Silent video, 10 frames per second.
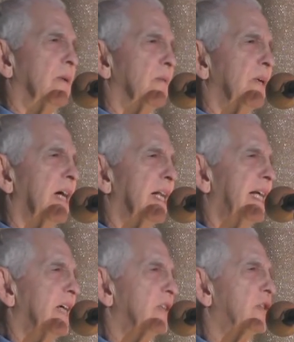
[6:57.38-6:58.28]
We're not
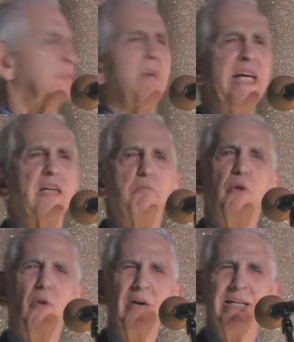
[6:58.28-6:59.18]
here to make a
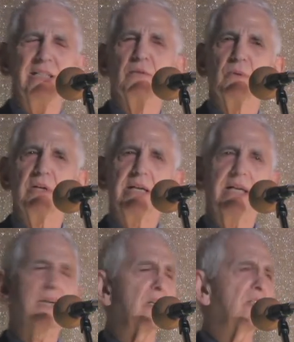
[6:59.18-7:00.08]
point. We're
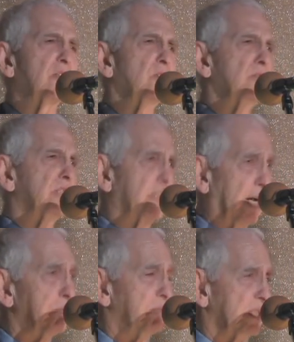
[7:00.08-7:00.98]
here to
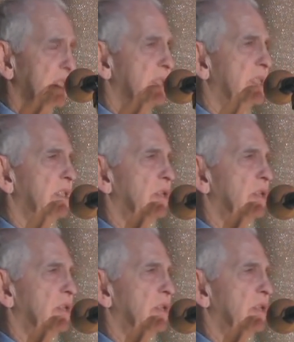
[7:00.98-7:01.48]
stop business as